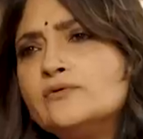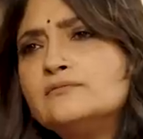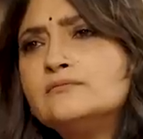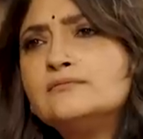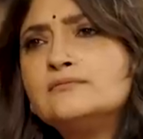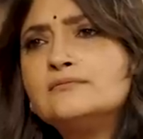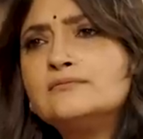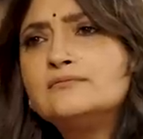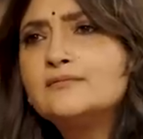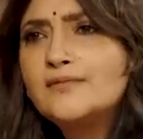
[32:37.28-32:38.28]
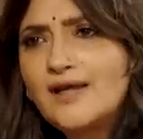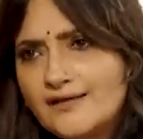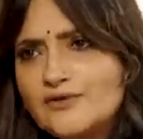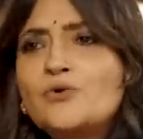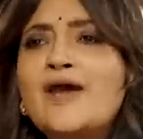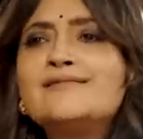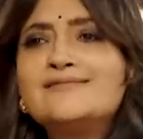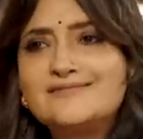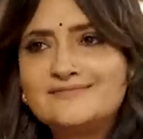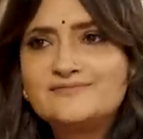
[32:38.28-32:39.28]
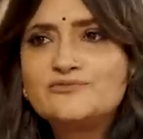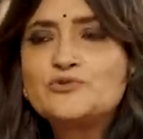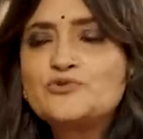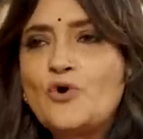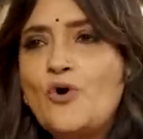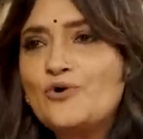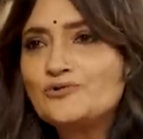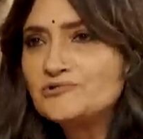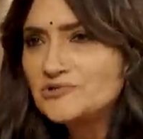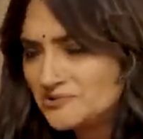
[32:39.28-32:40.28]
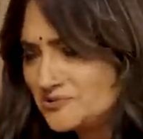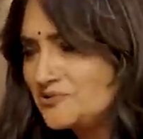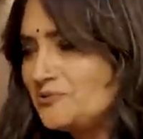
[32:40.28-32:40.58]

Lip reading: on. And you write a few songs,